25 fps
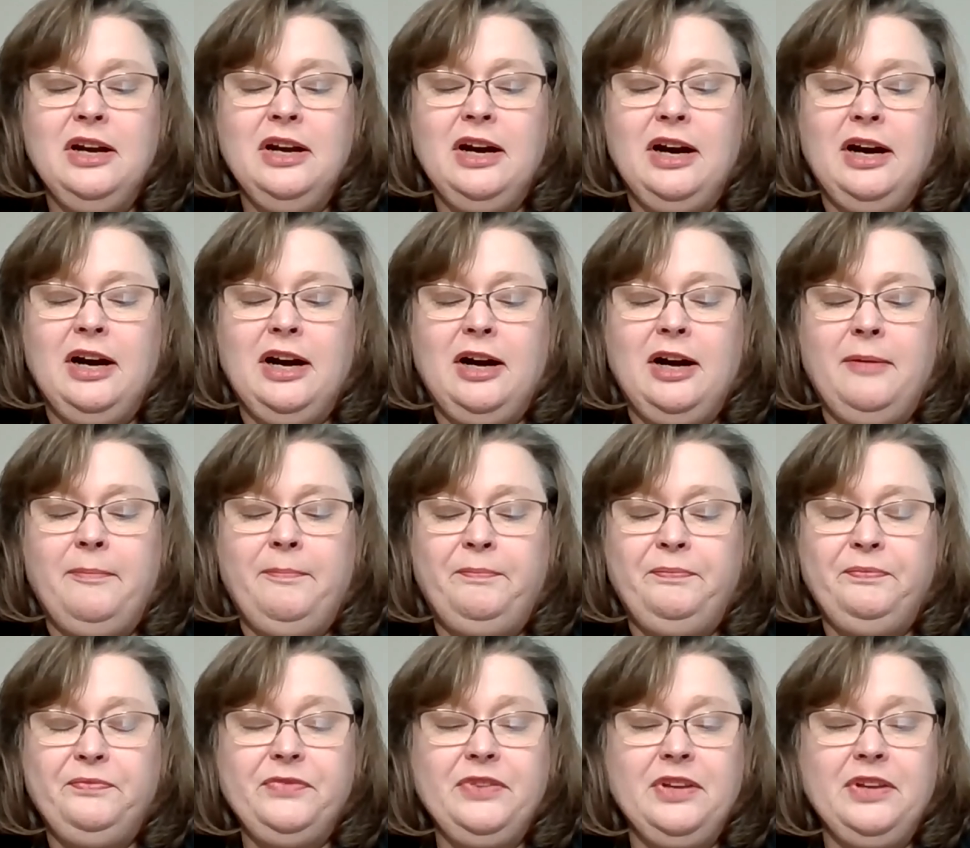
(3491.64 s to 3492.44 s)

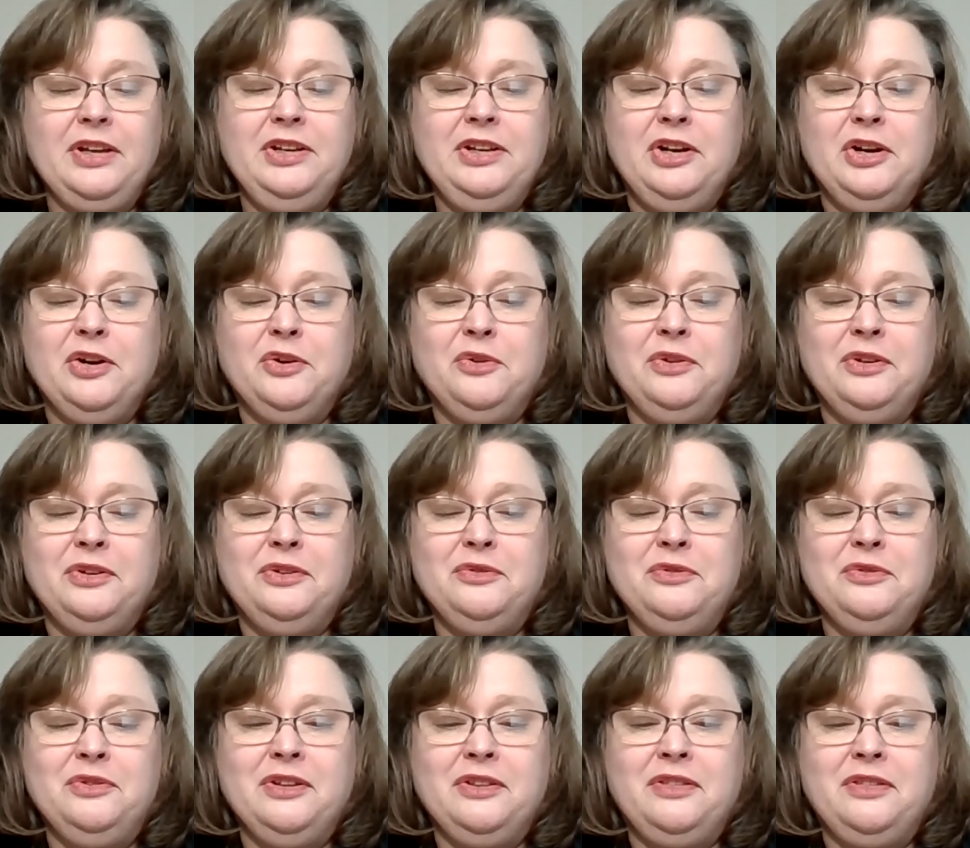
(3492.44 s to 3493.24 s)
you know,
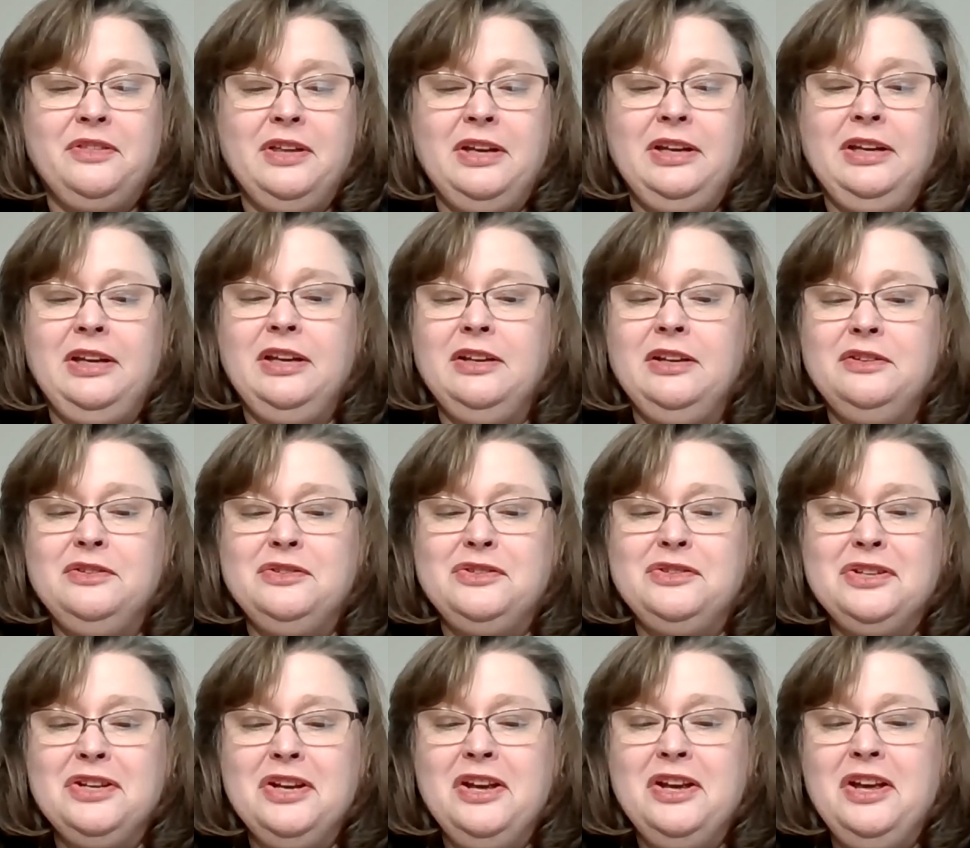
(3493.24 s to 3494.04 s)
the thing
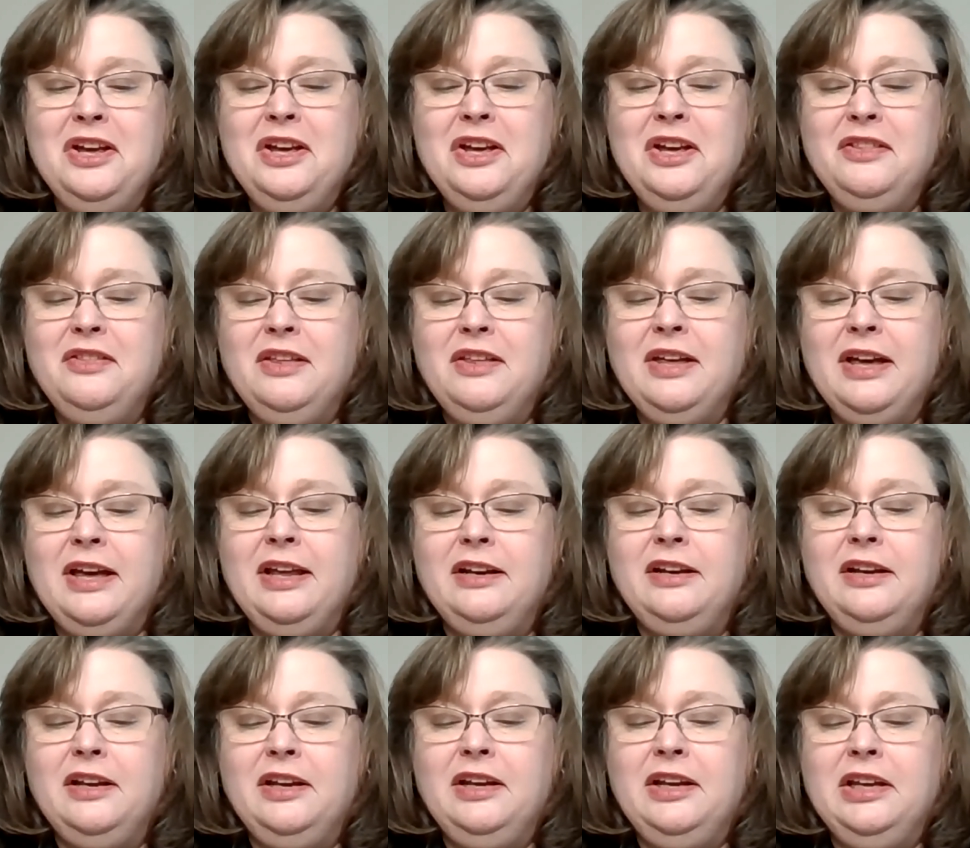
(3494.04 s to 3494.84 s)
is
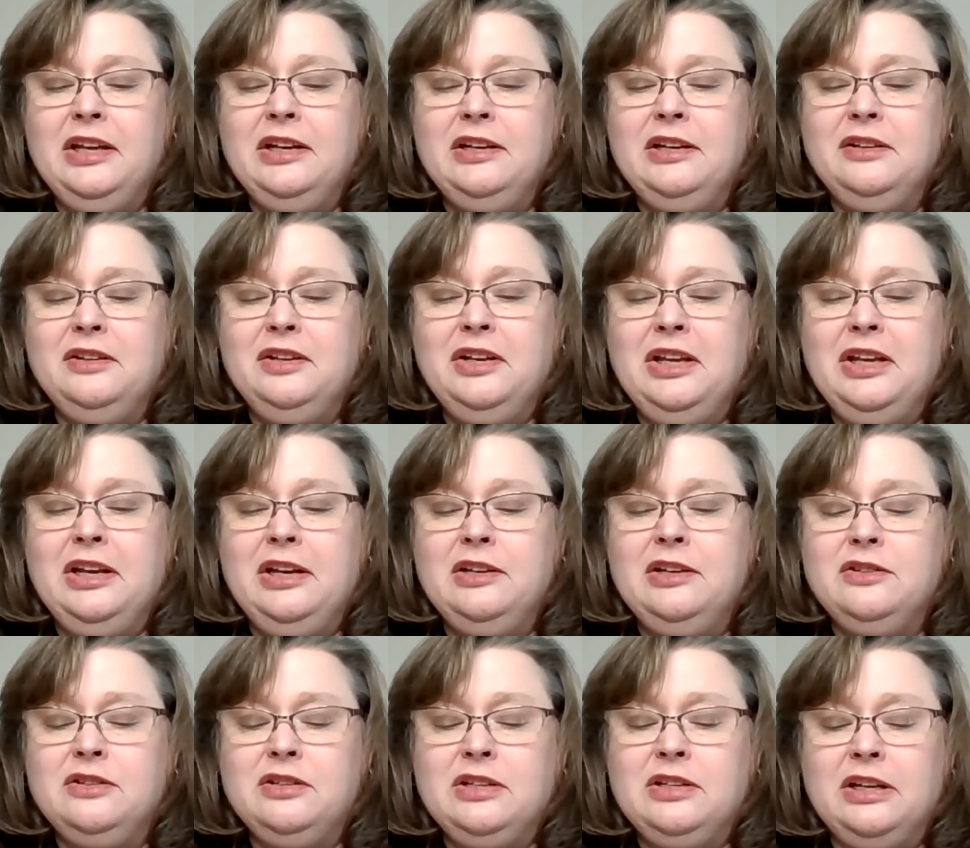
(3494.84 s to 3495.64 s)
that it
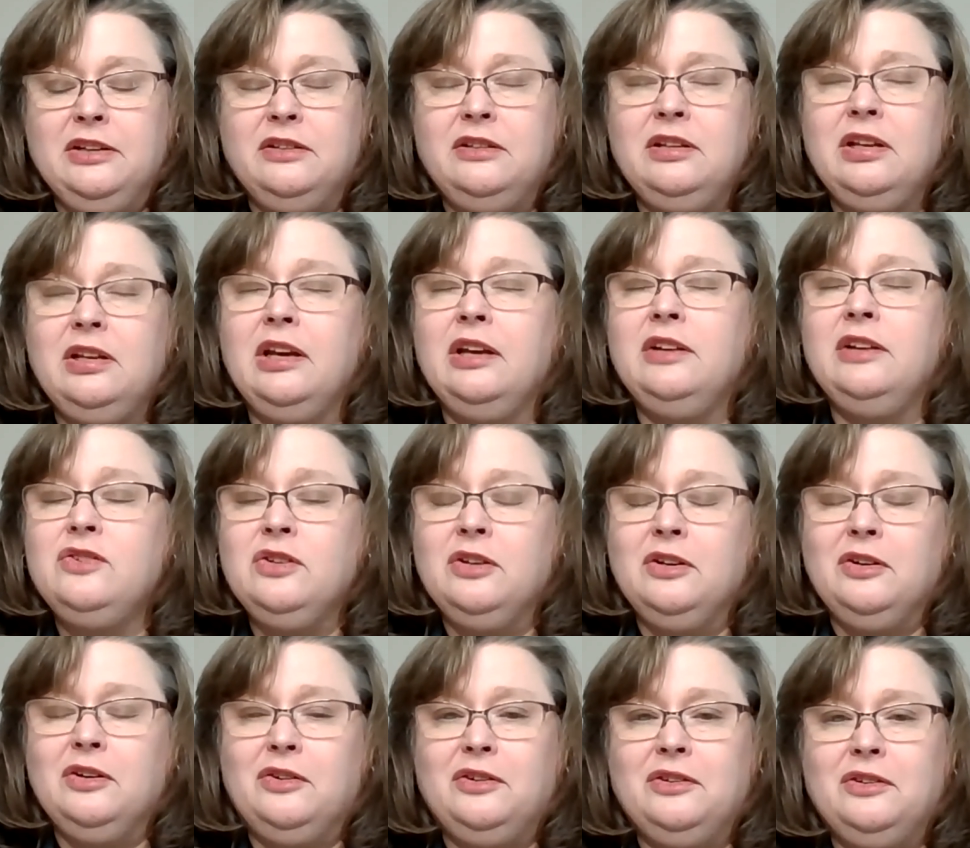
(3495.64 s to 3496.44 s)
is
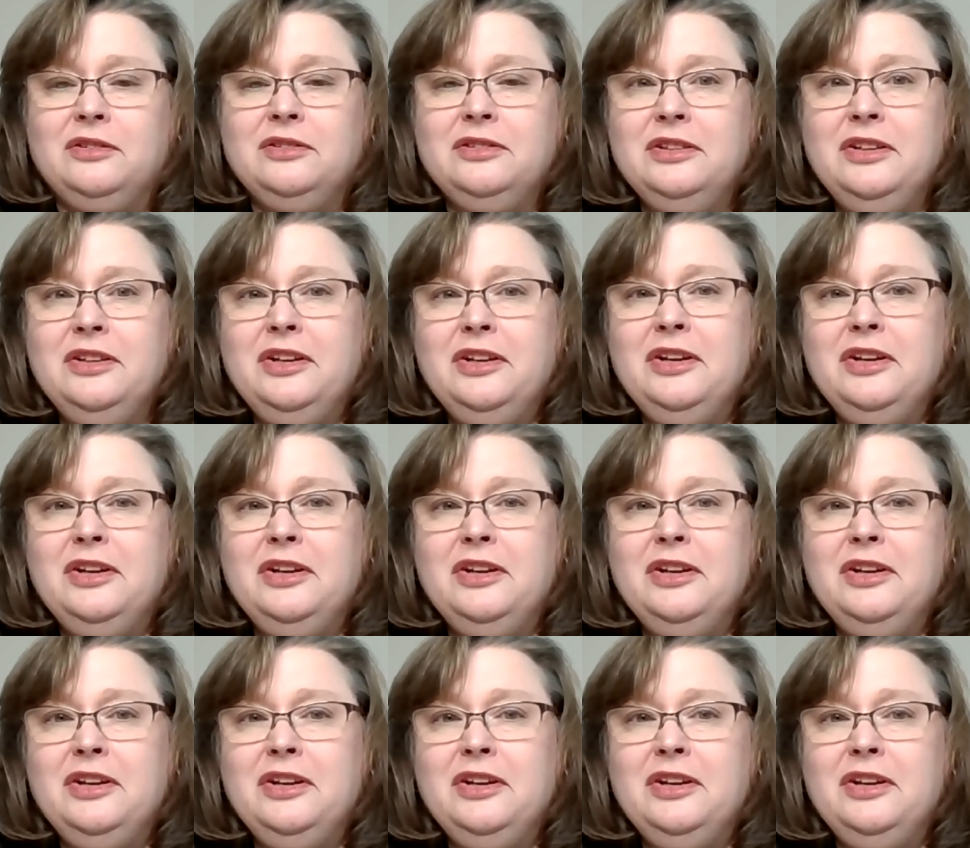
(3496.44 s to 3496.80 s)
intentional